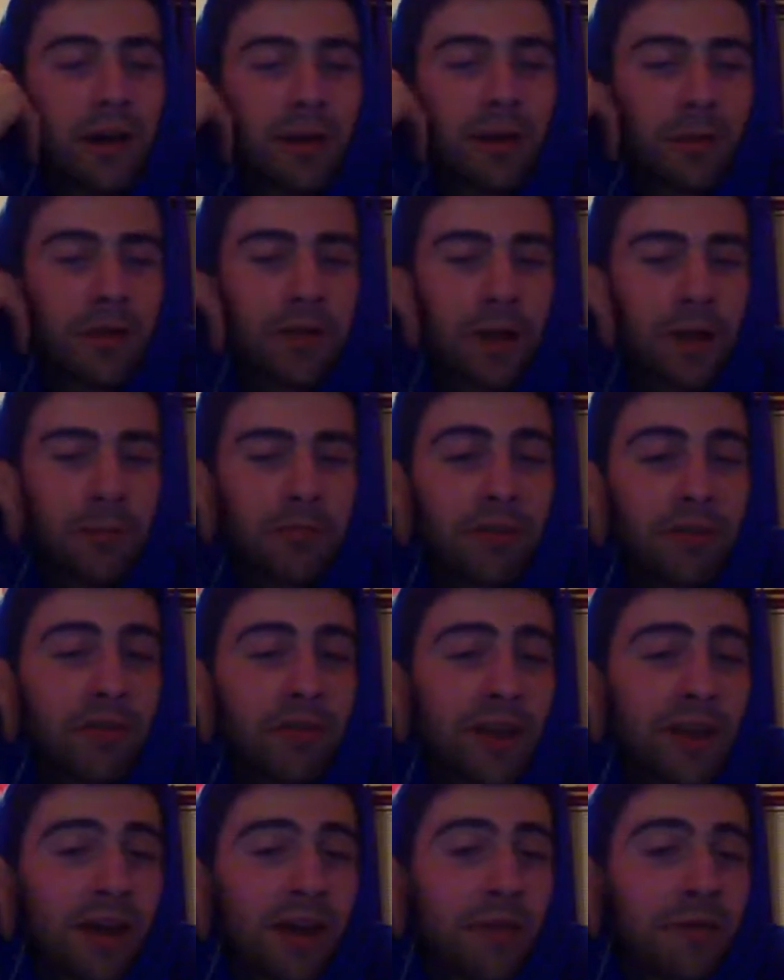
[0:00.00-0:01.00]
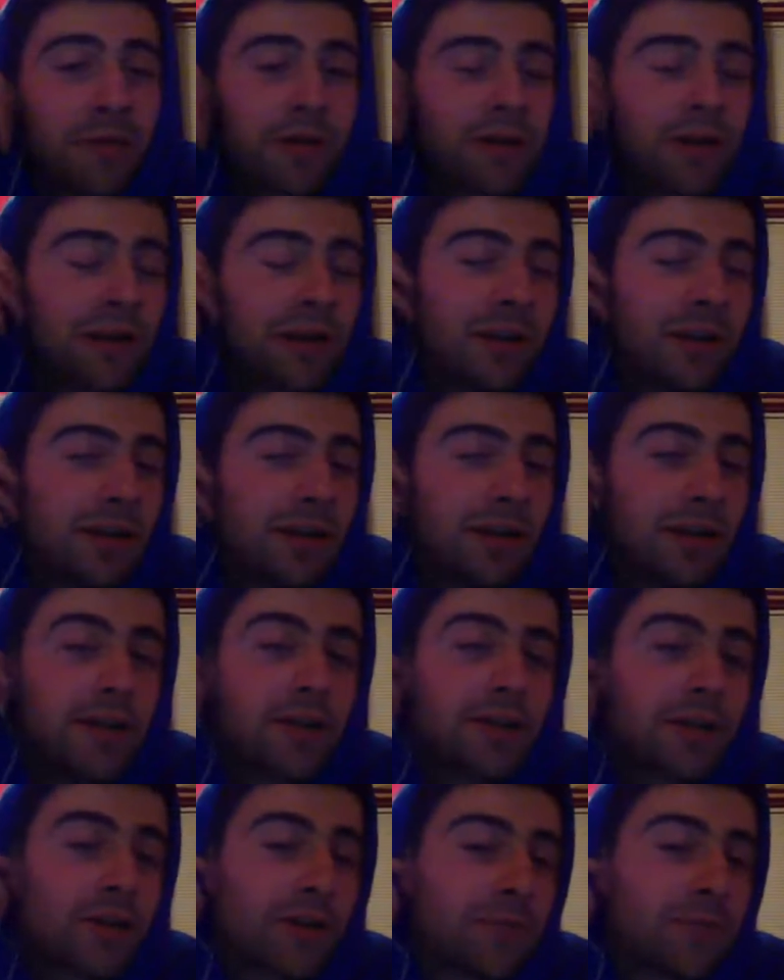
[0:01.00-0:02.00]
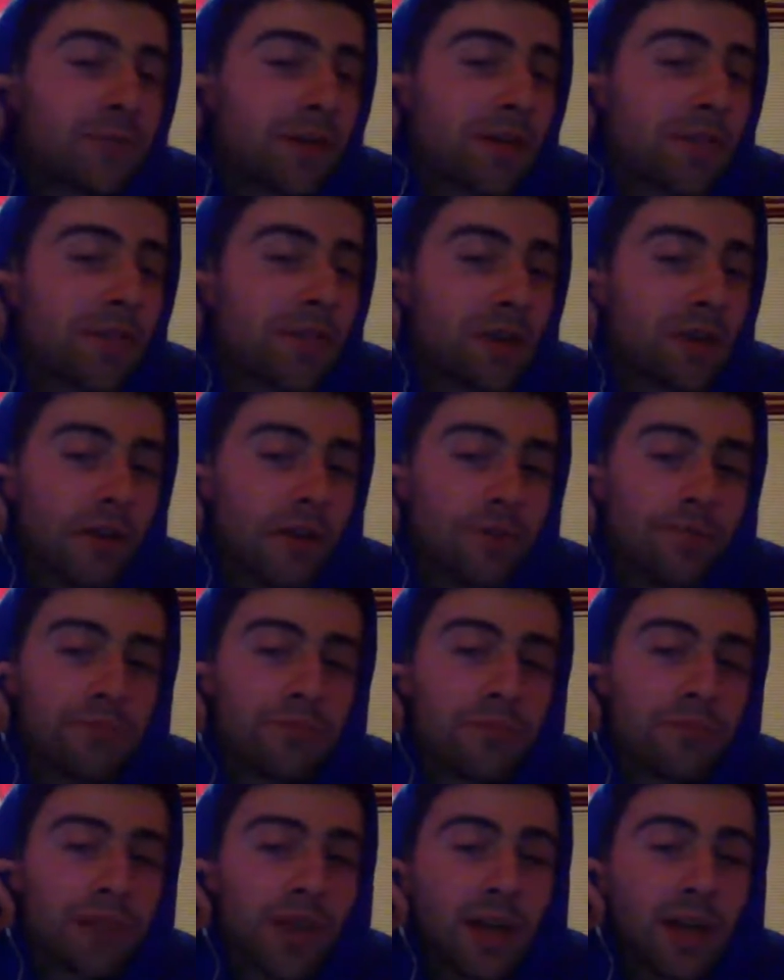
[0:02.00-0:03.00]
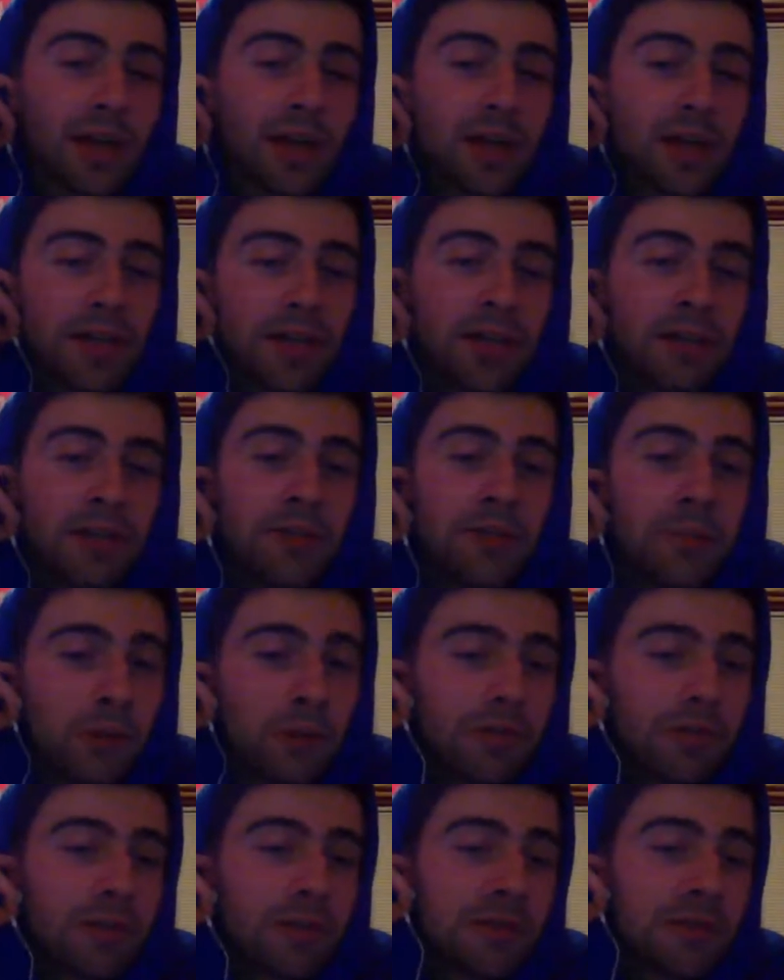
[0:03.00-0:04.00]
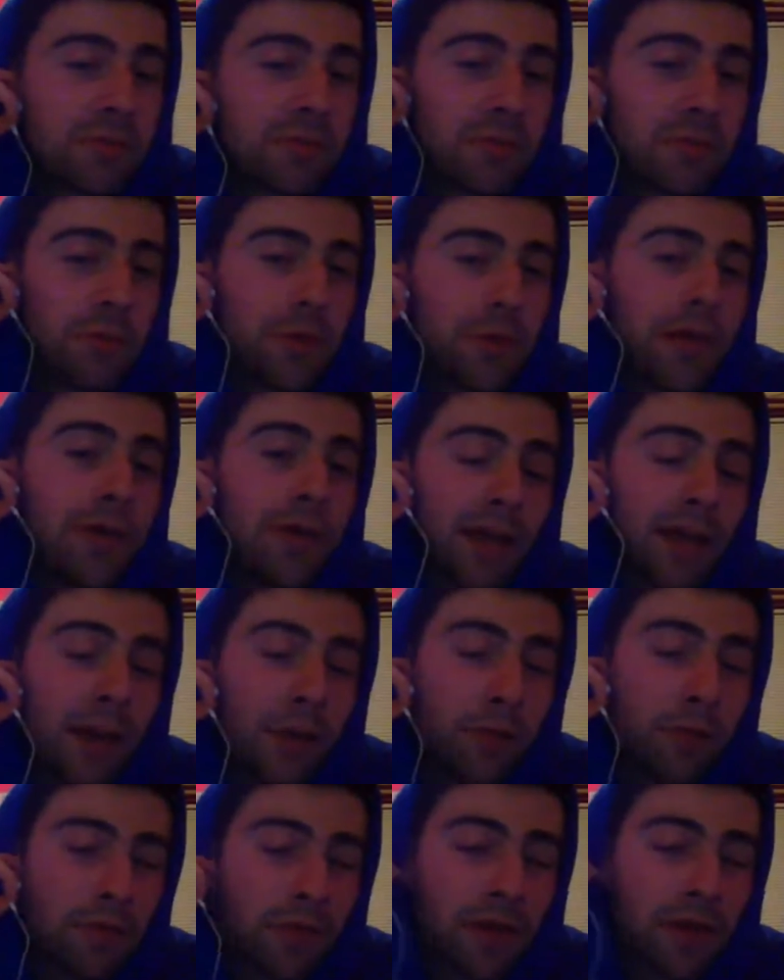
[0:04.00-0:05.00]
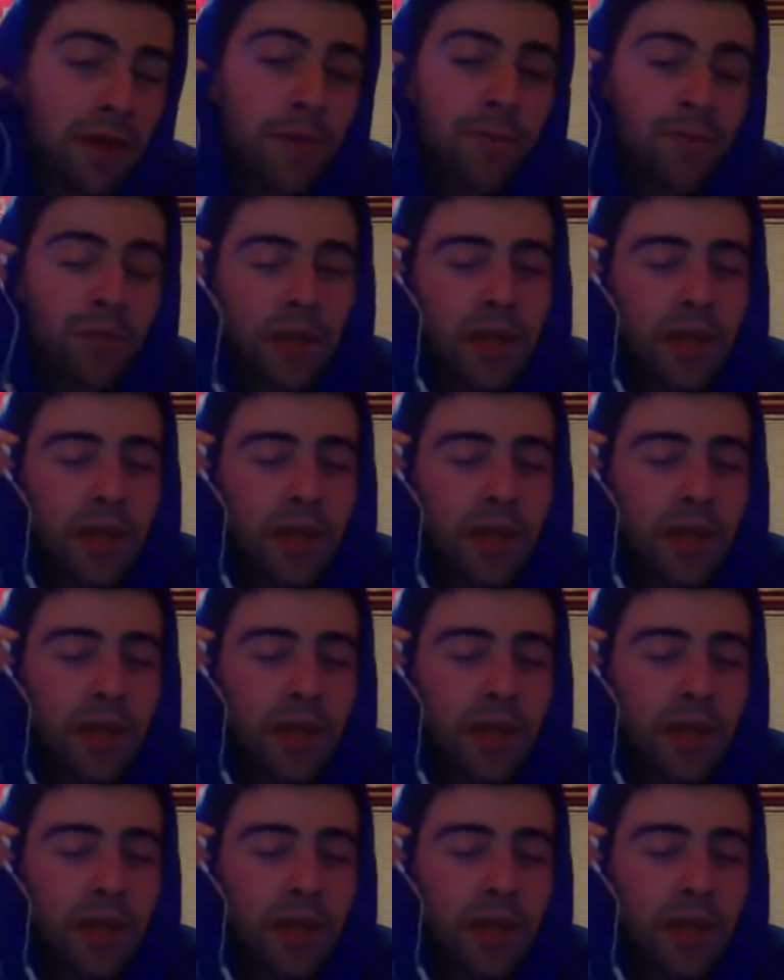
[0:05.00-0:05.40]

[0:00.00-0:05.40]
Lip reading: Really helps us out in terms of, kind of getting the Point to the Spot brand out there.